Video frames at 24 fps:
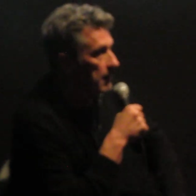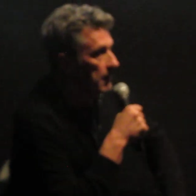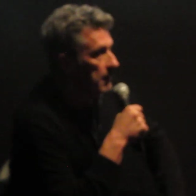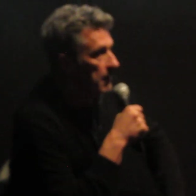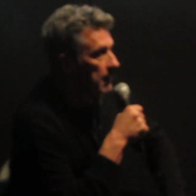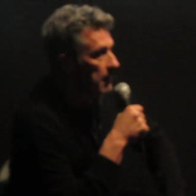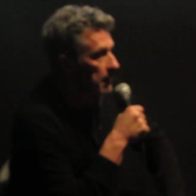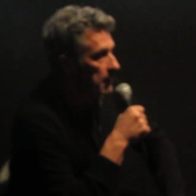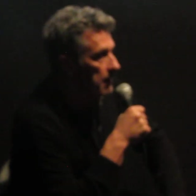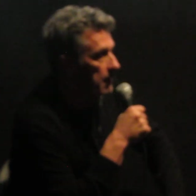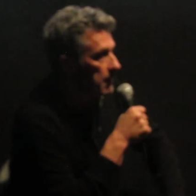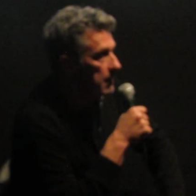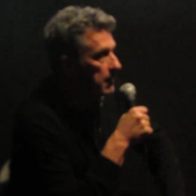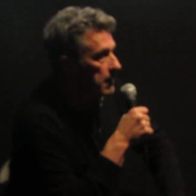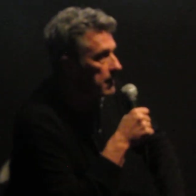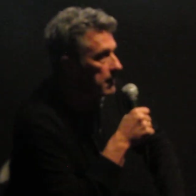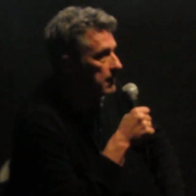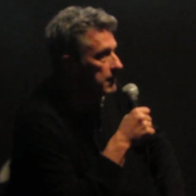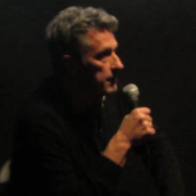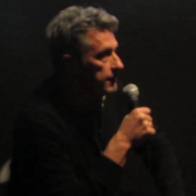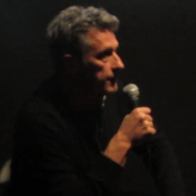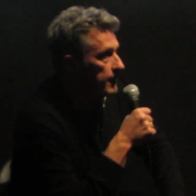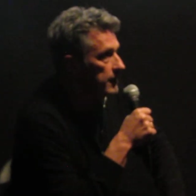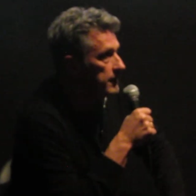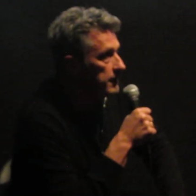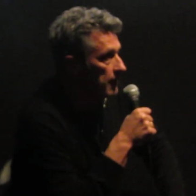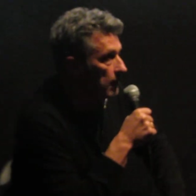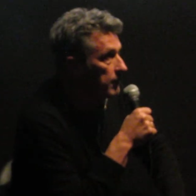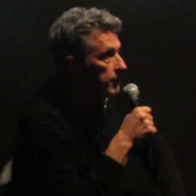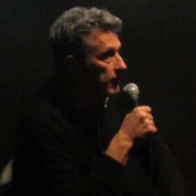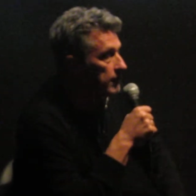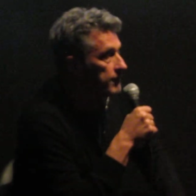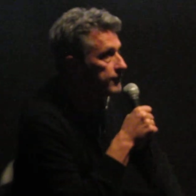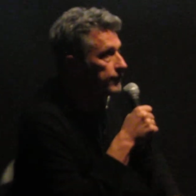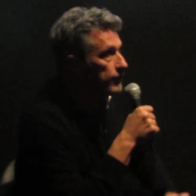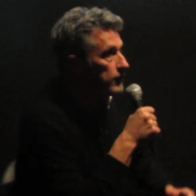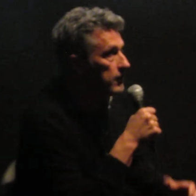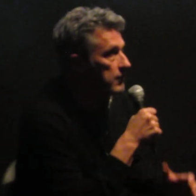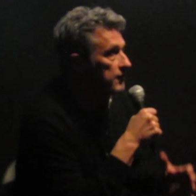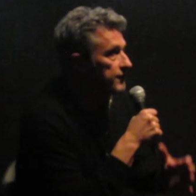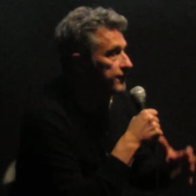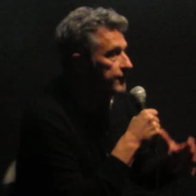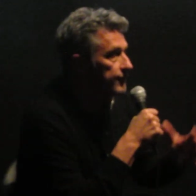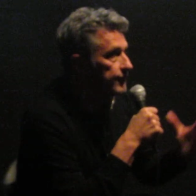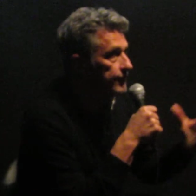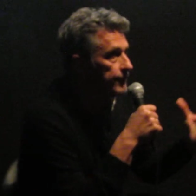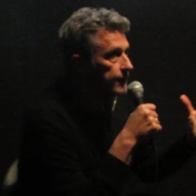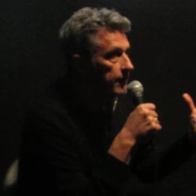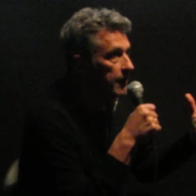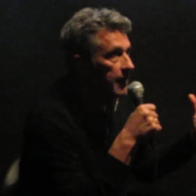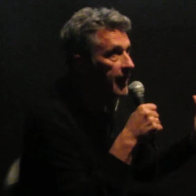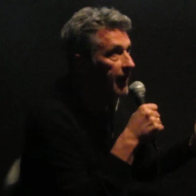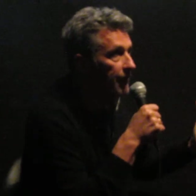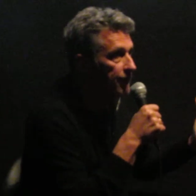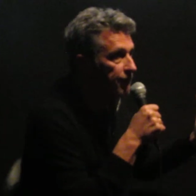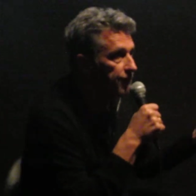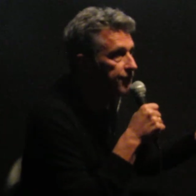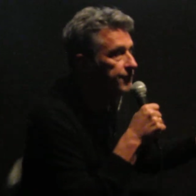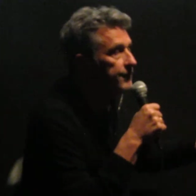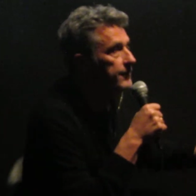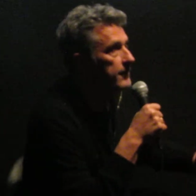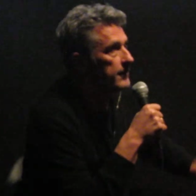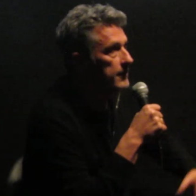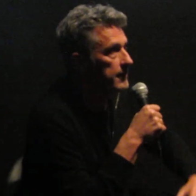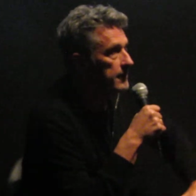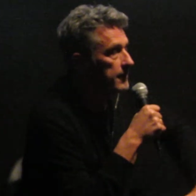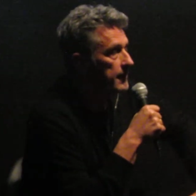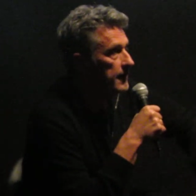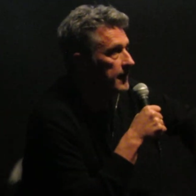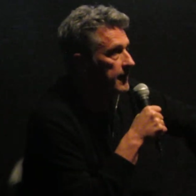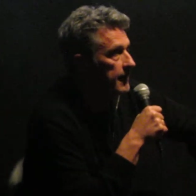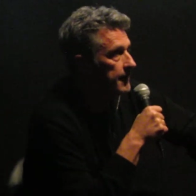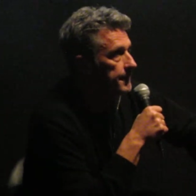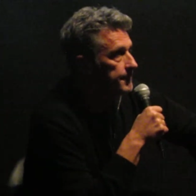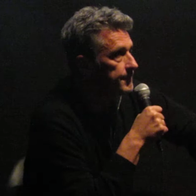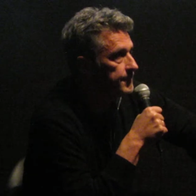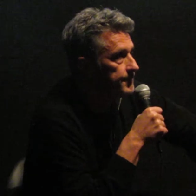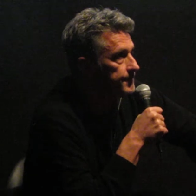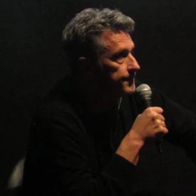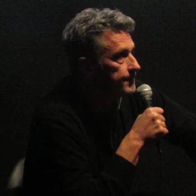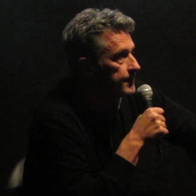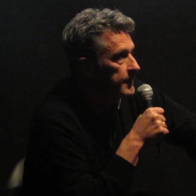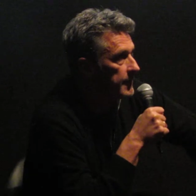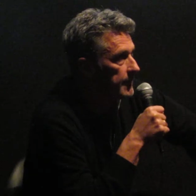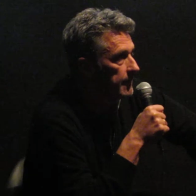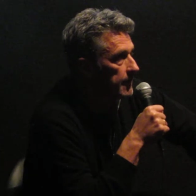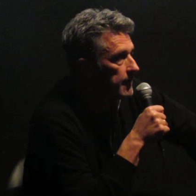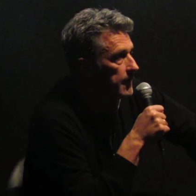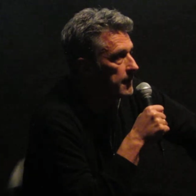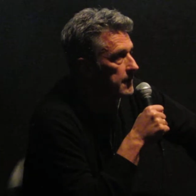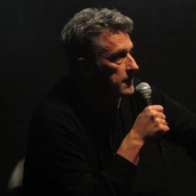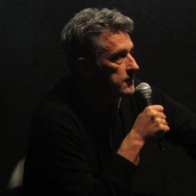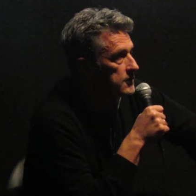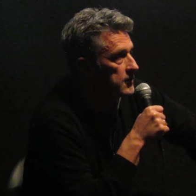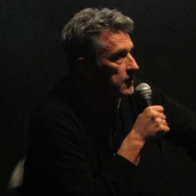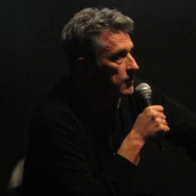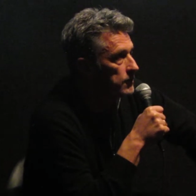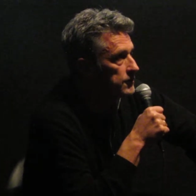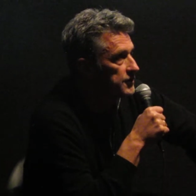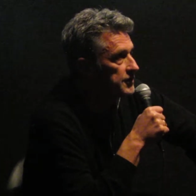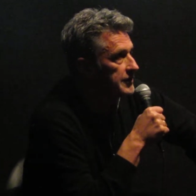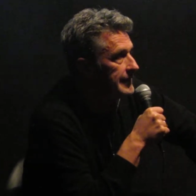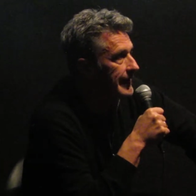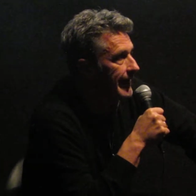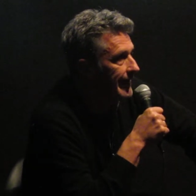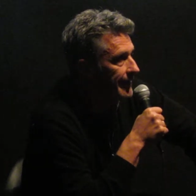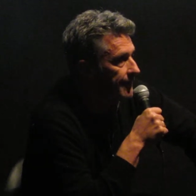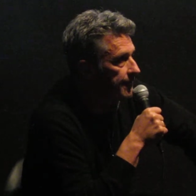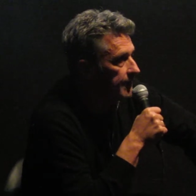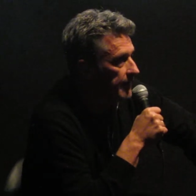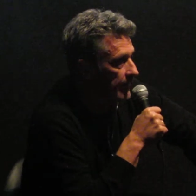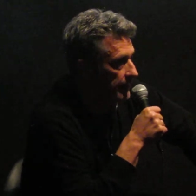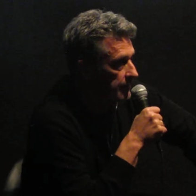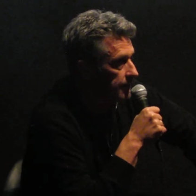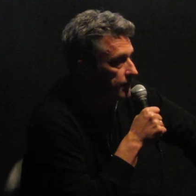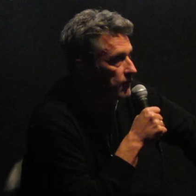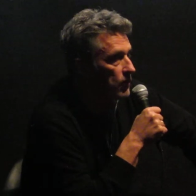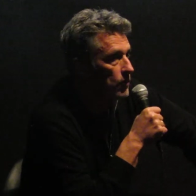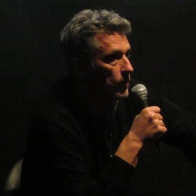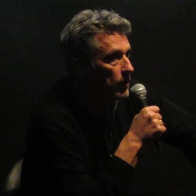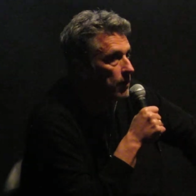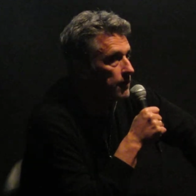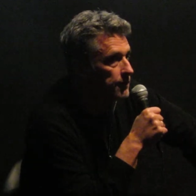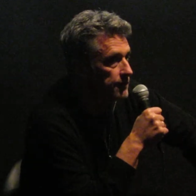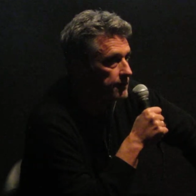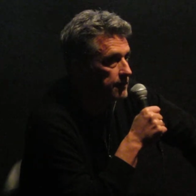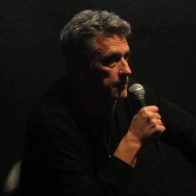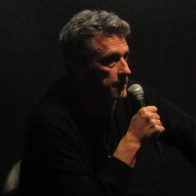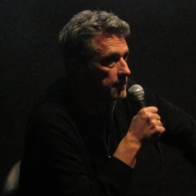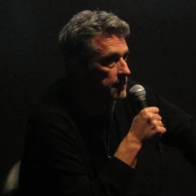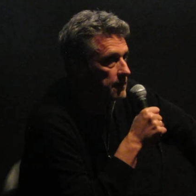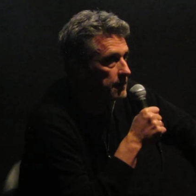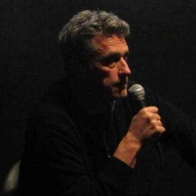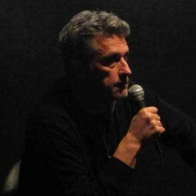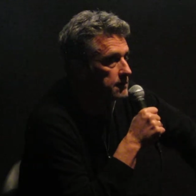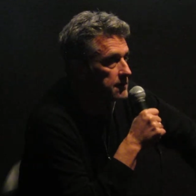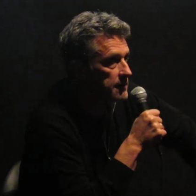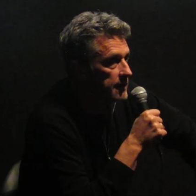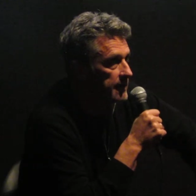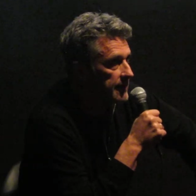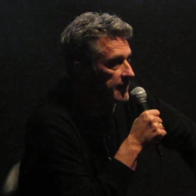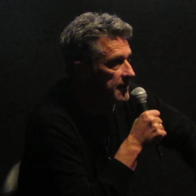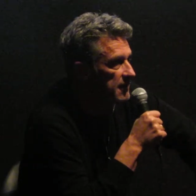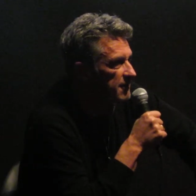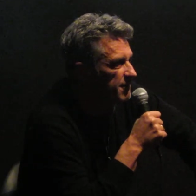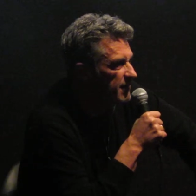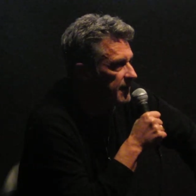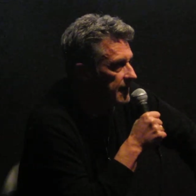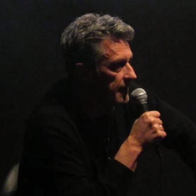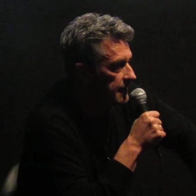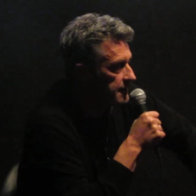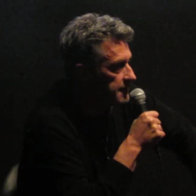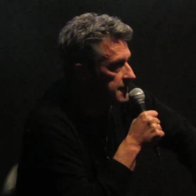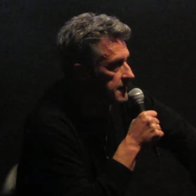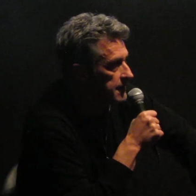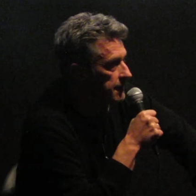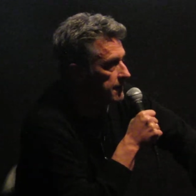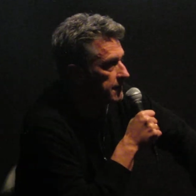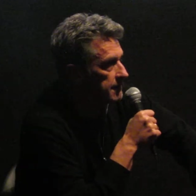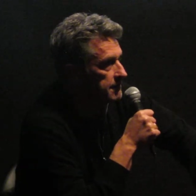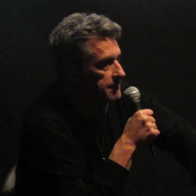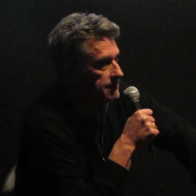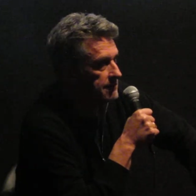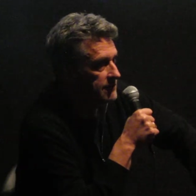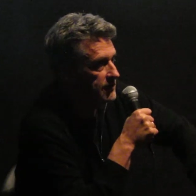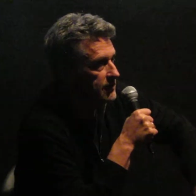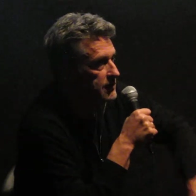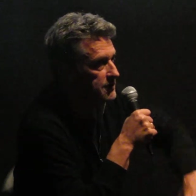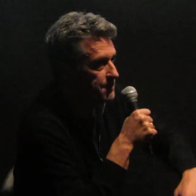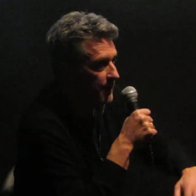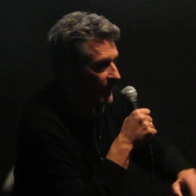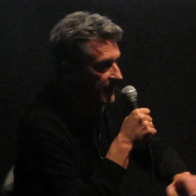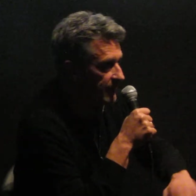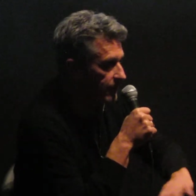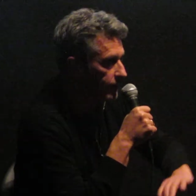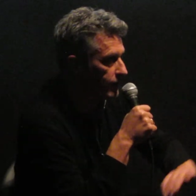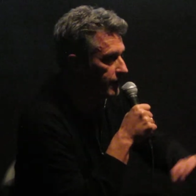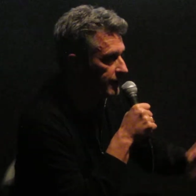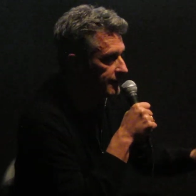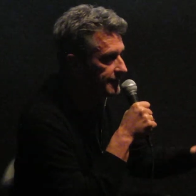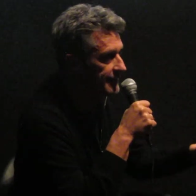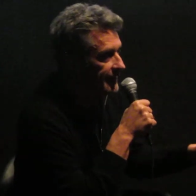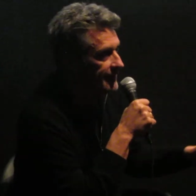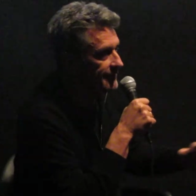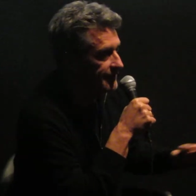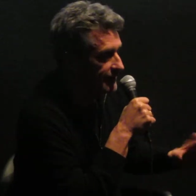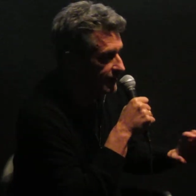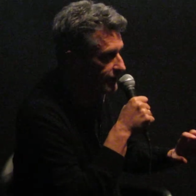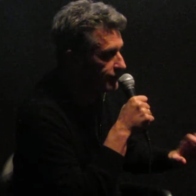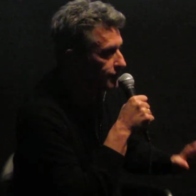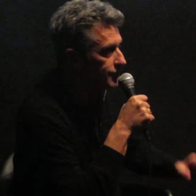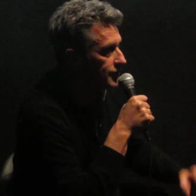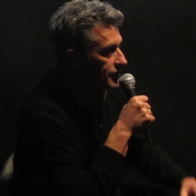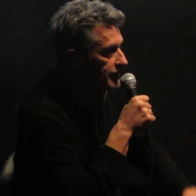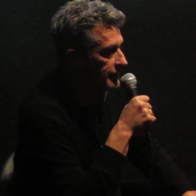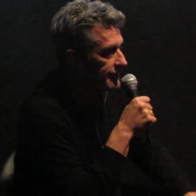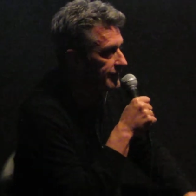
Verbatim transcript: uh, you know, full of love. Um, so she had that quality, you know. So I kind of cast her, despite all her technical skills,